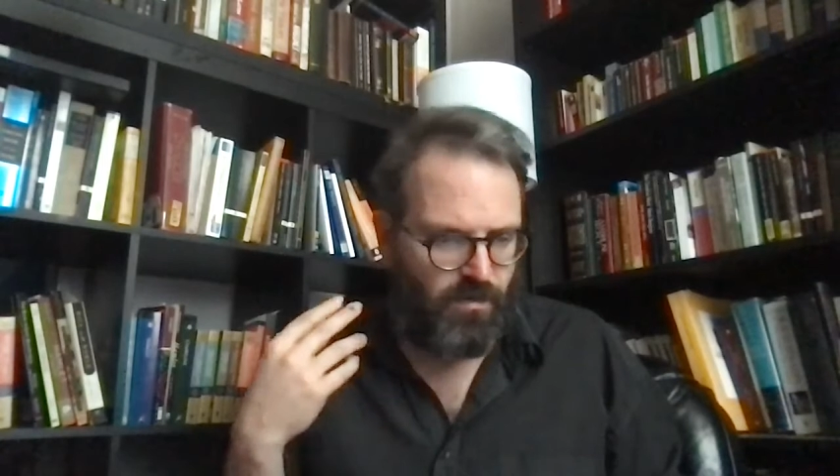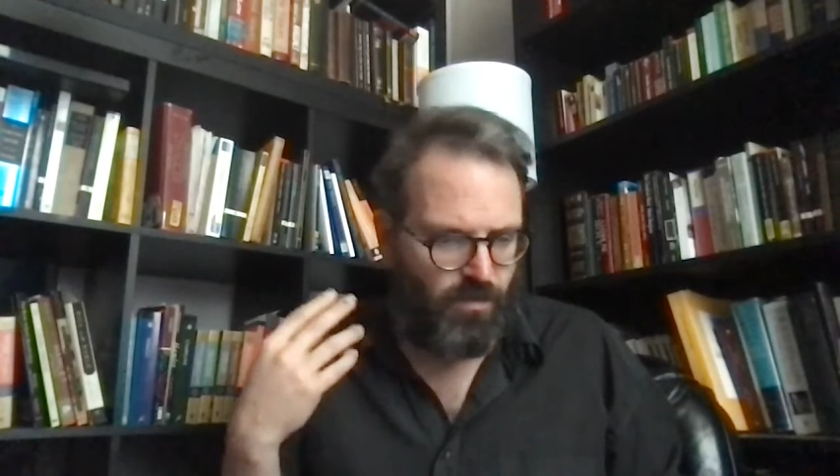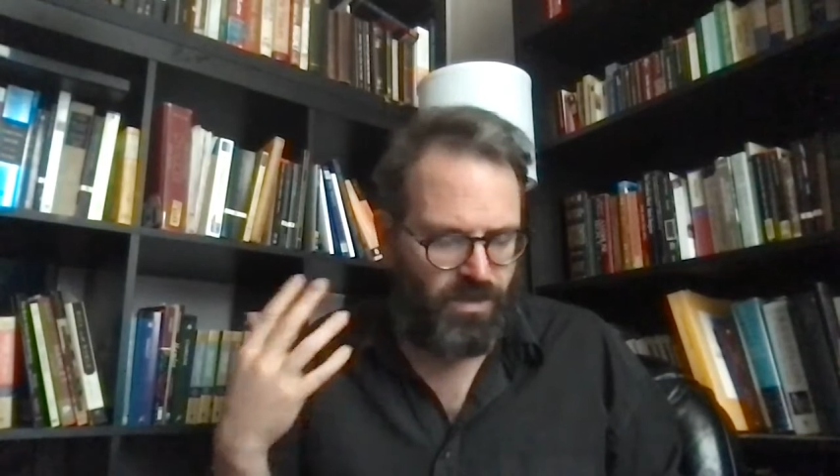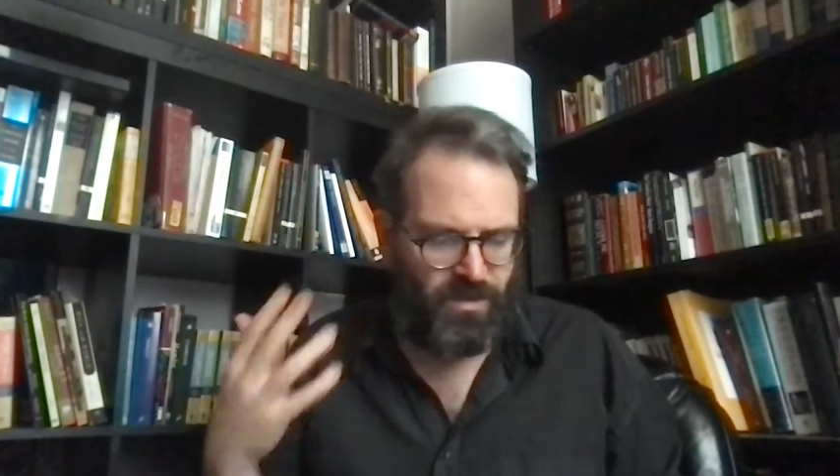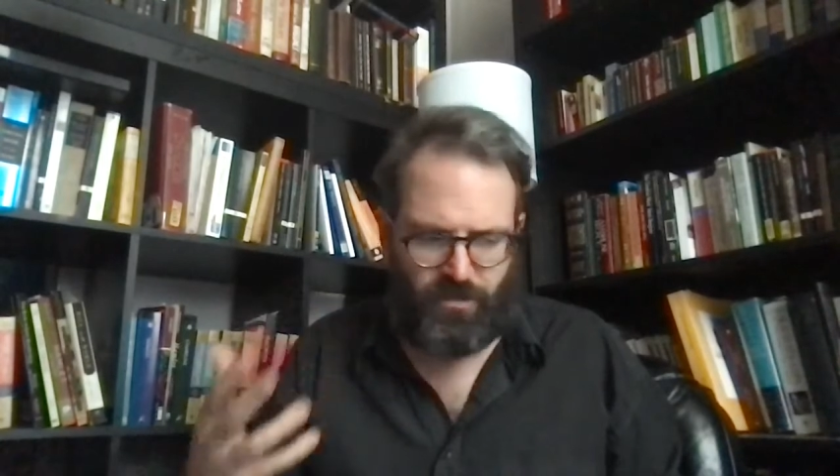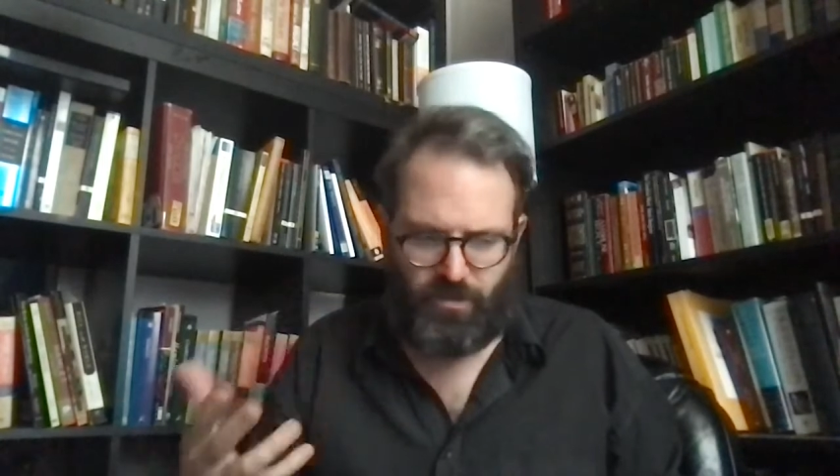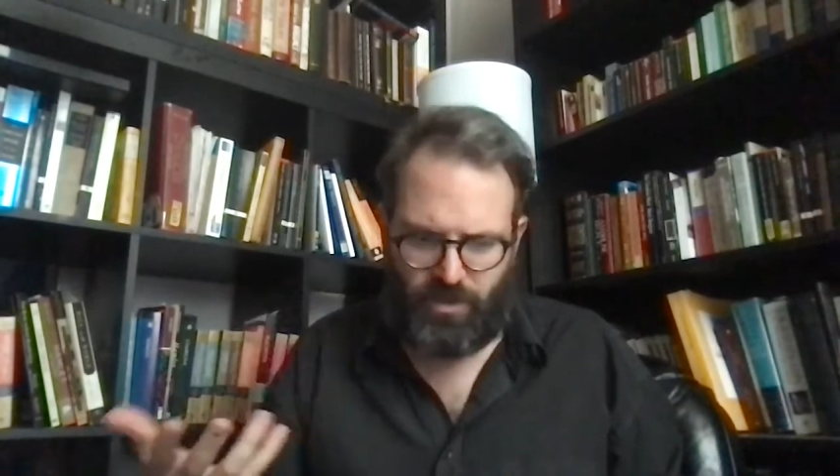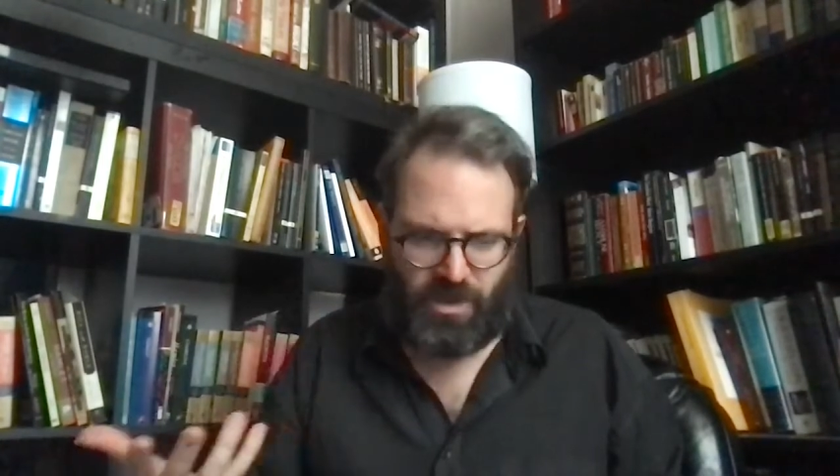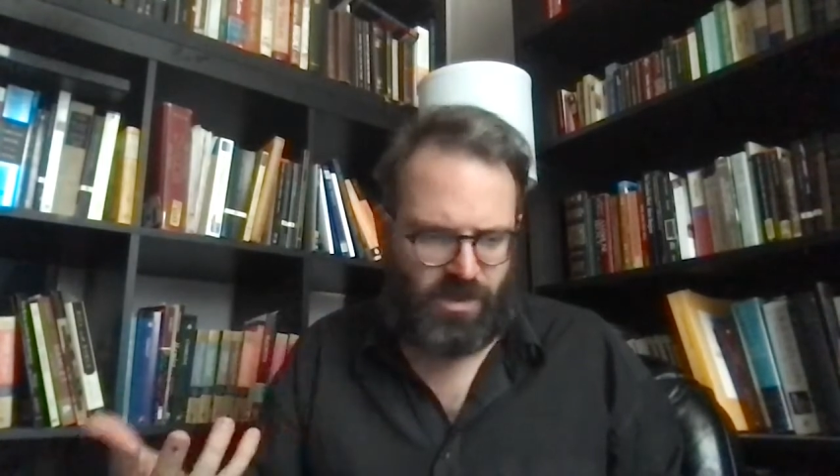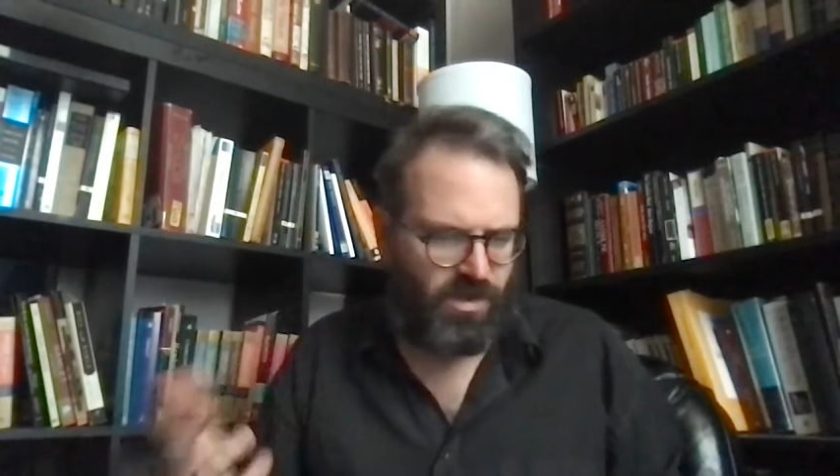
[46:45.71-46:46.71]
we
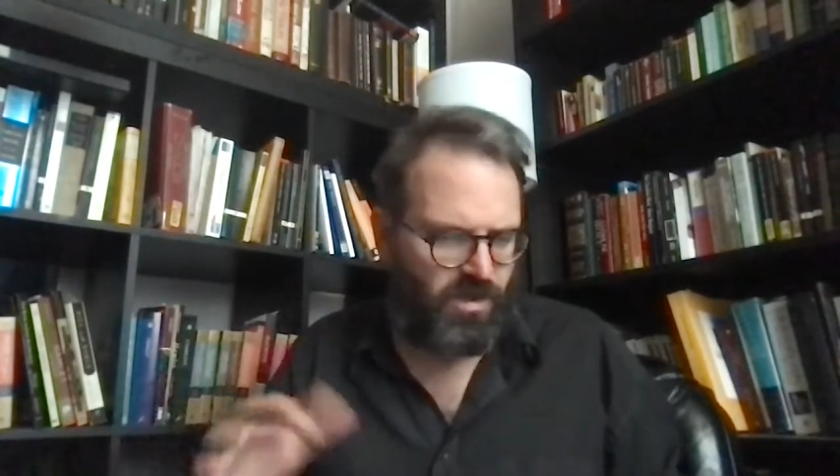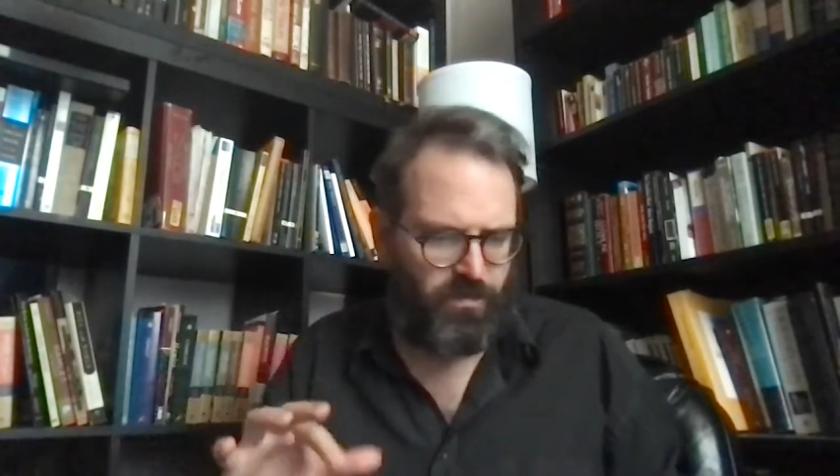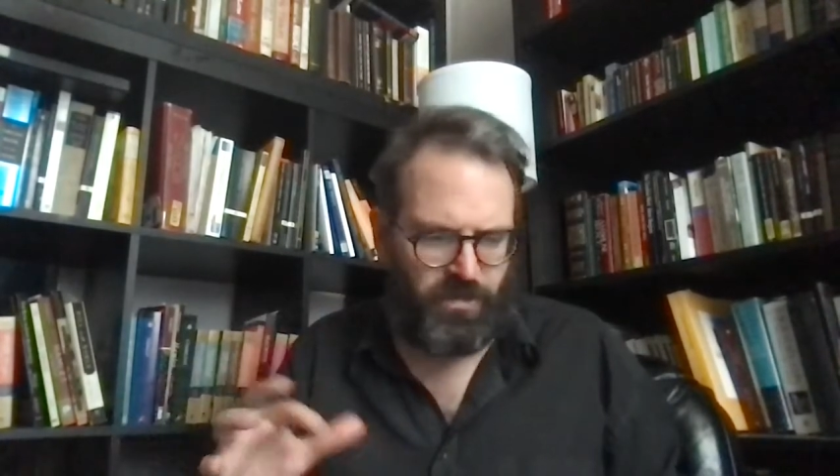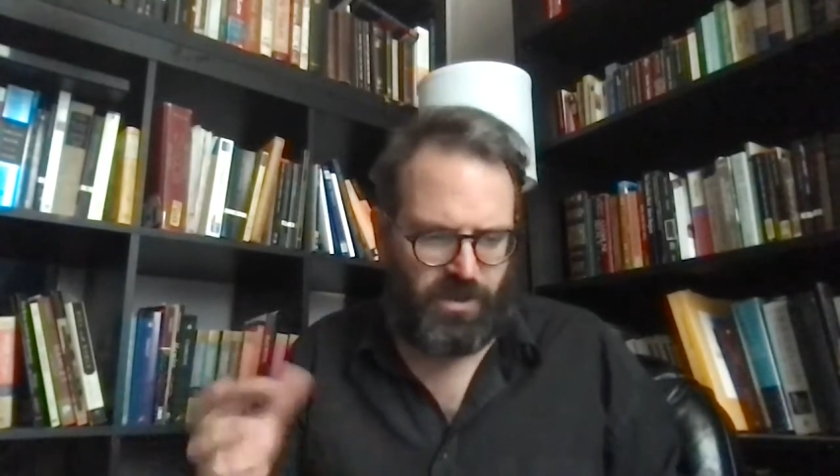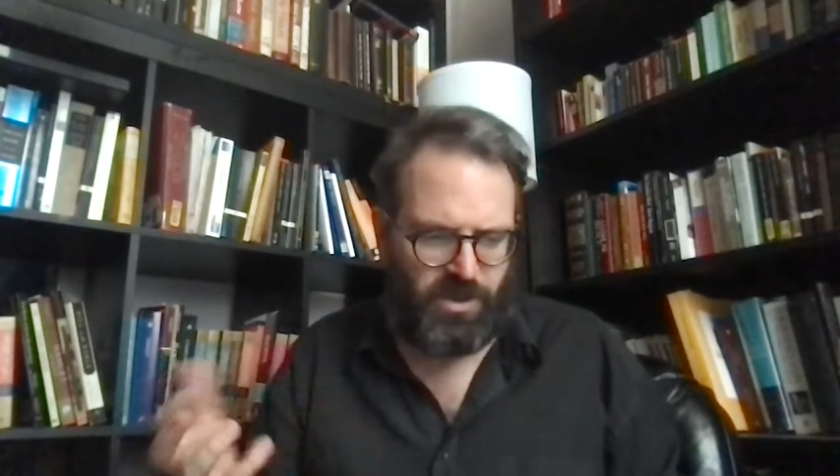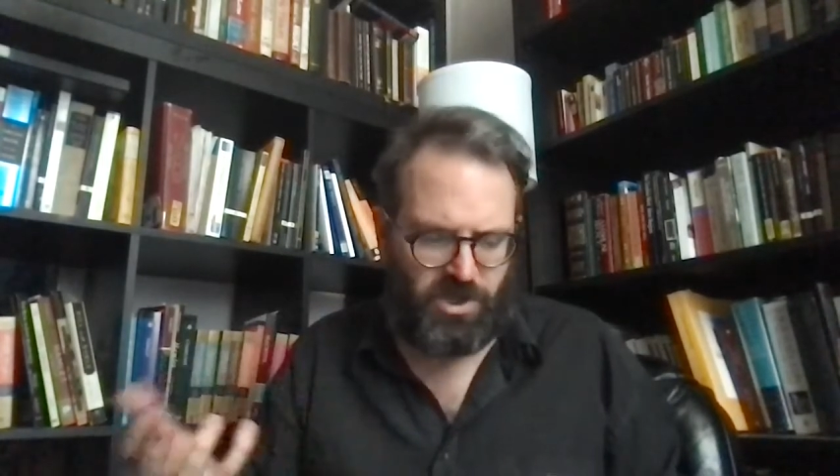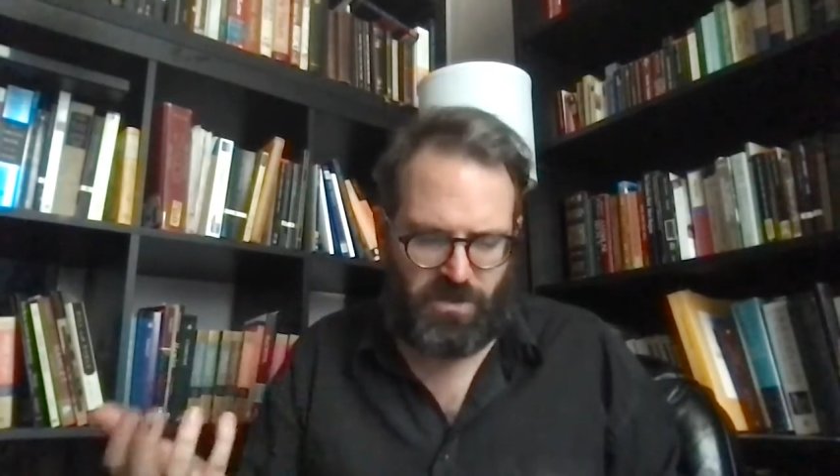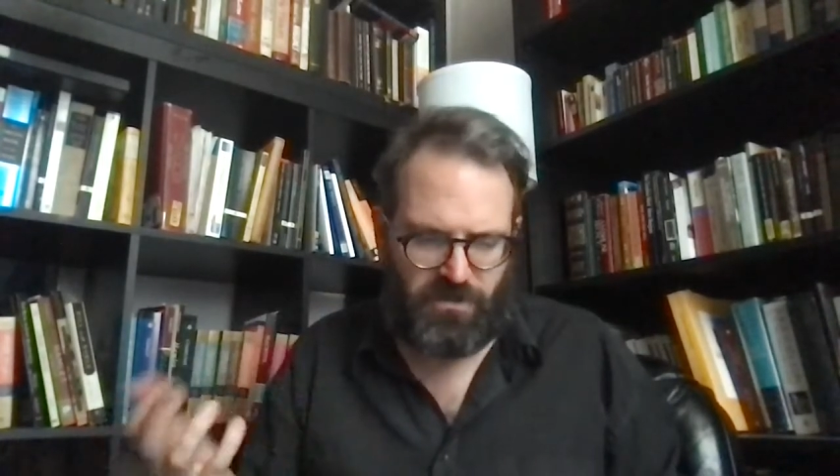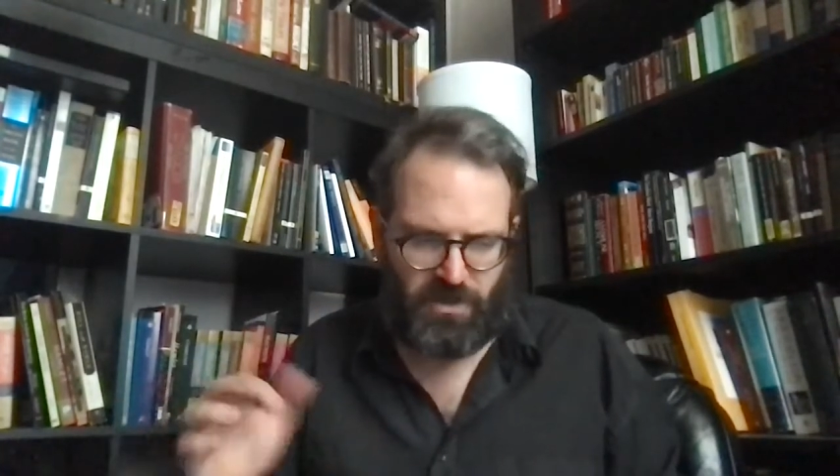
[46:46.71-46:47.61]
get a complete shift